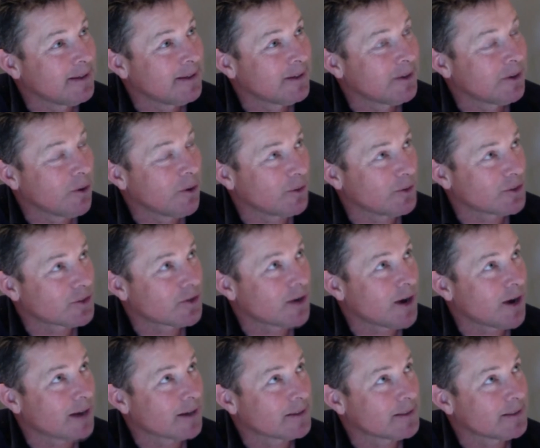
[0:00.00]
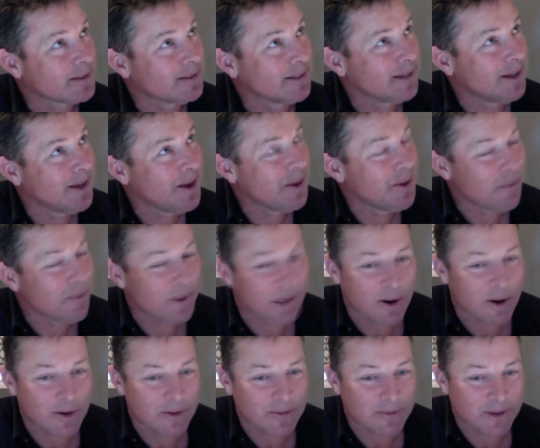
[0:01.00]
construct when I
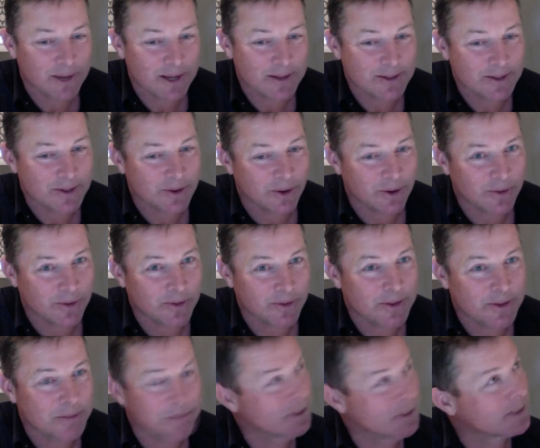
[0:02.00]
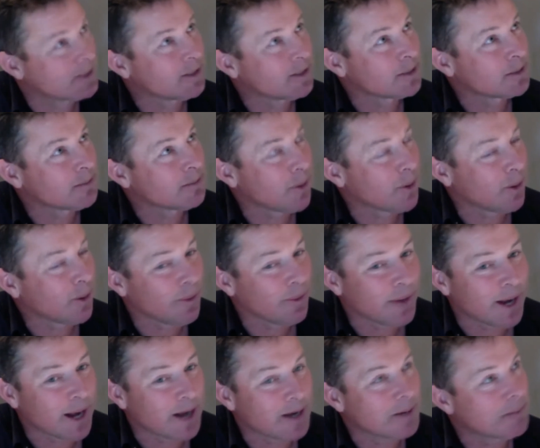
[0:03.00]
reflected on the business model
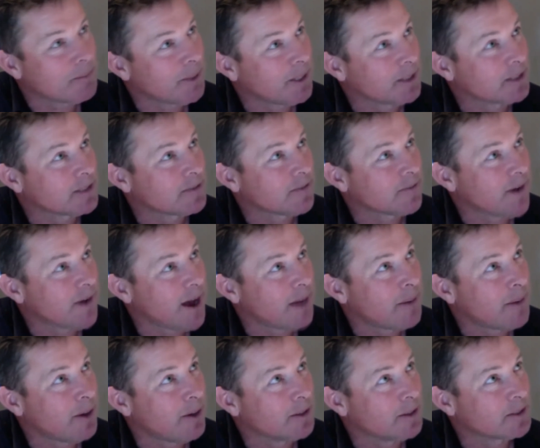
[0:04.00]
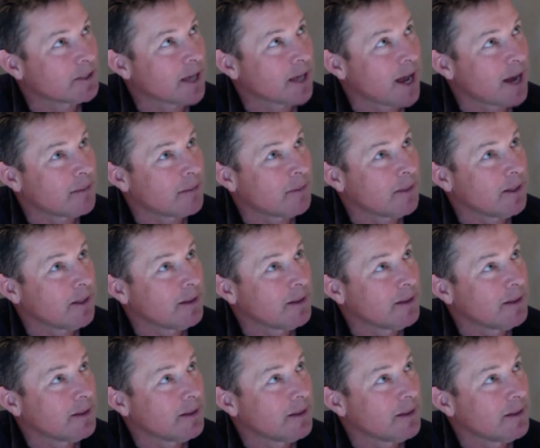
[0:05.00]
that underpins Farm Owners Academy,
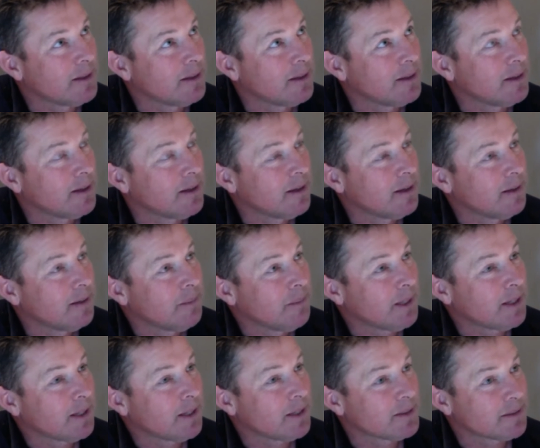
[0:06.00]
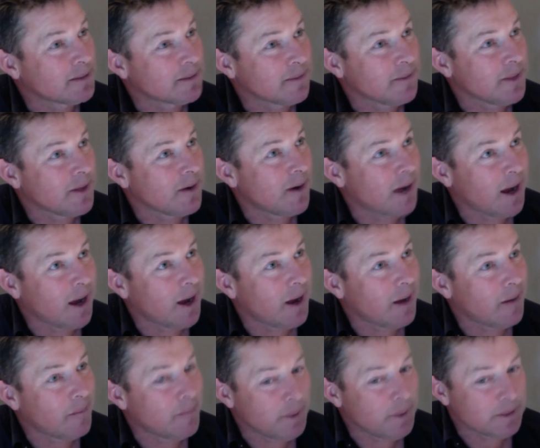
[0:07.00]
because there
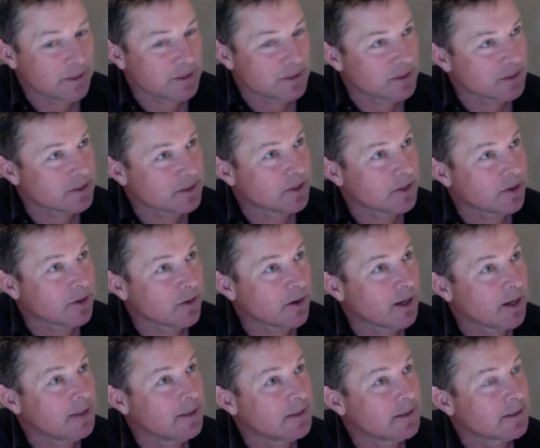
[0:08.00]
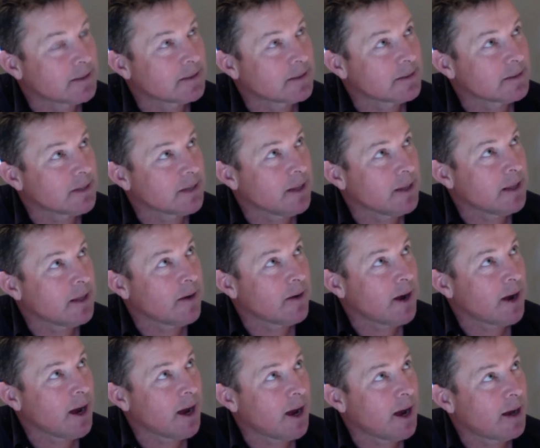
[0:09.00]
are business degrees and there
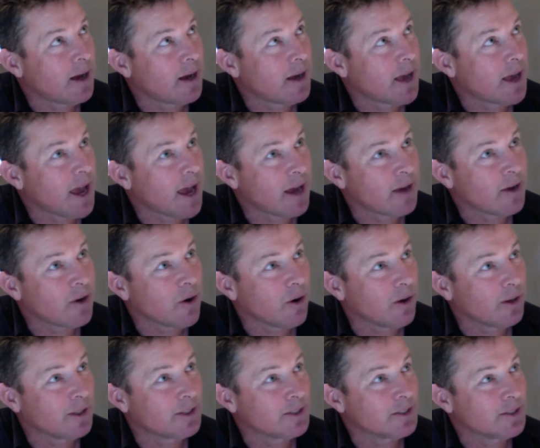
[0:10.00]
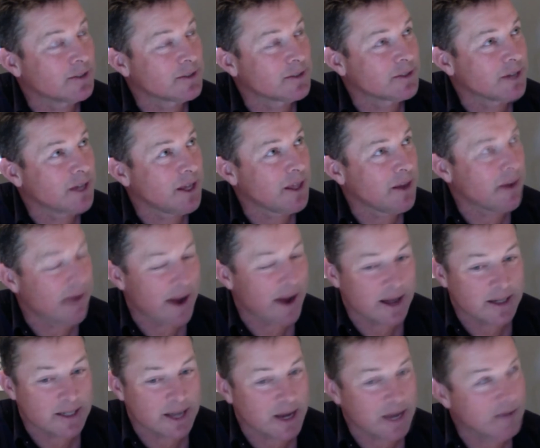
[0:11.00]
are ag colleges and there
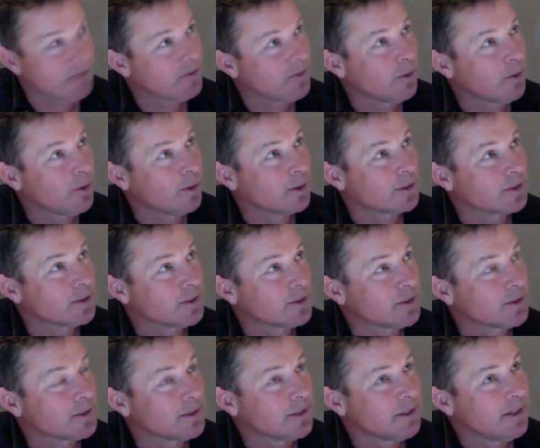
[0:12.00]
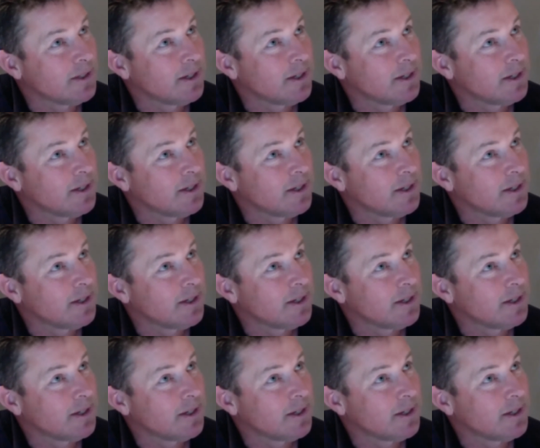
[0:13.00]
are TAFE courses